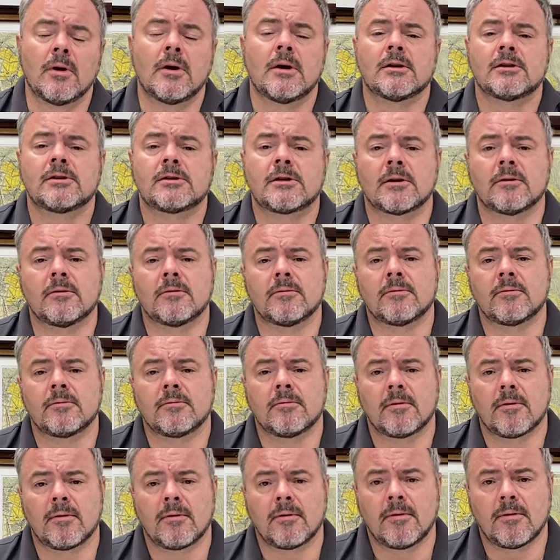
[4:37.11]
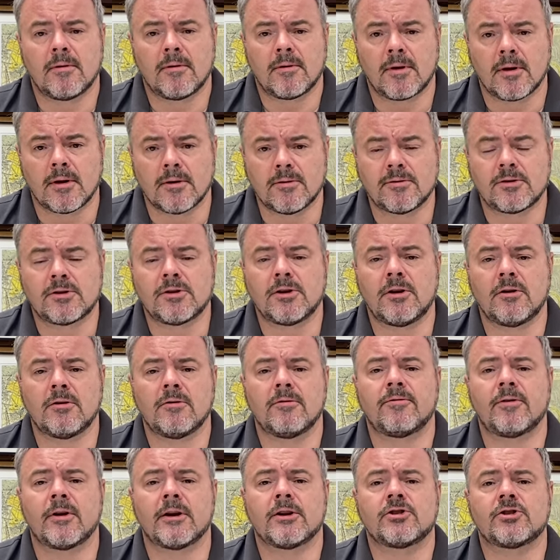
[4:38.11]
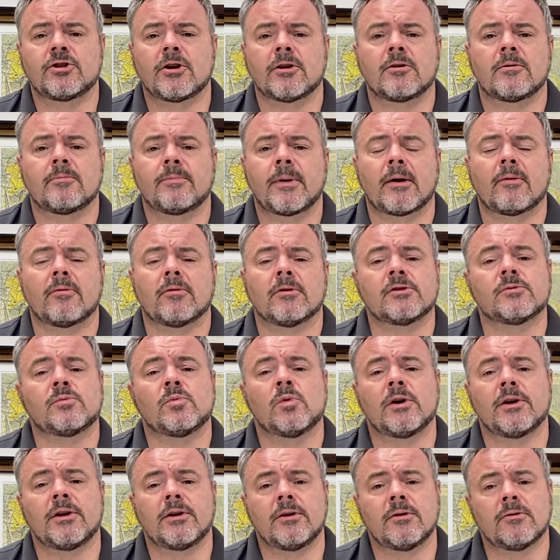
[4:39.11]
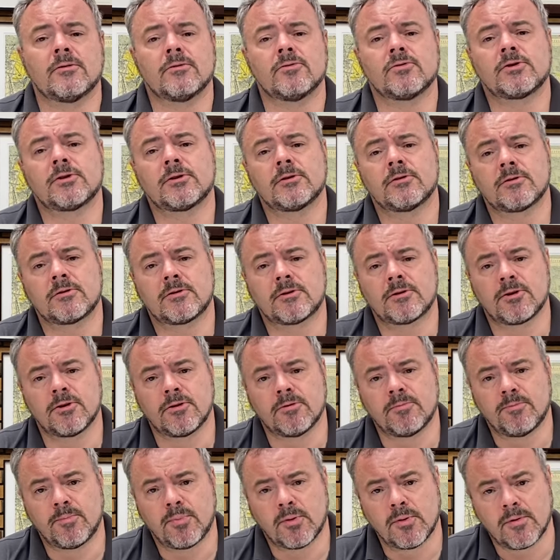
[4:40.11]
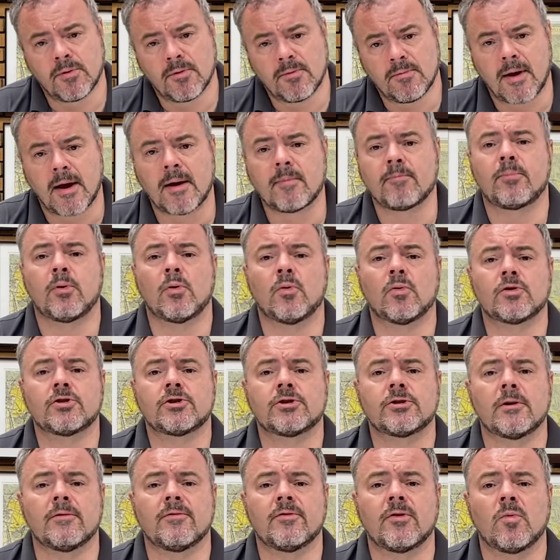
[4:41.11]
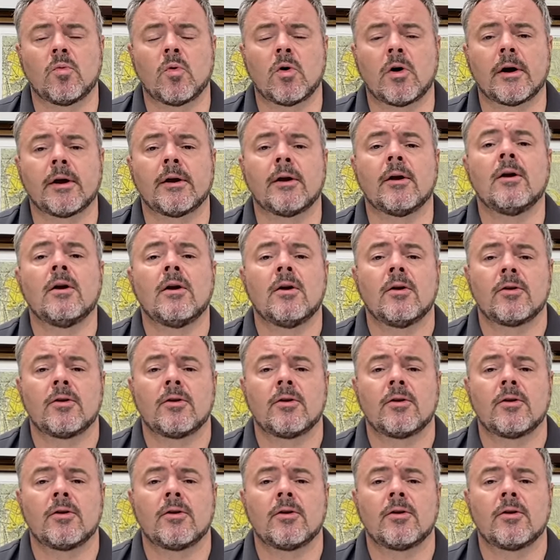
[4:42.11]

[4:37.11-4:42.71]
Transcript: So uh, those new French oak barrels were used to put that portion of the wine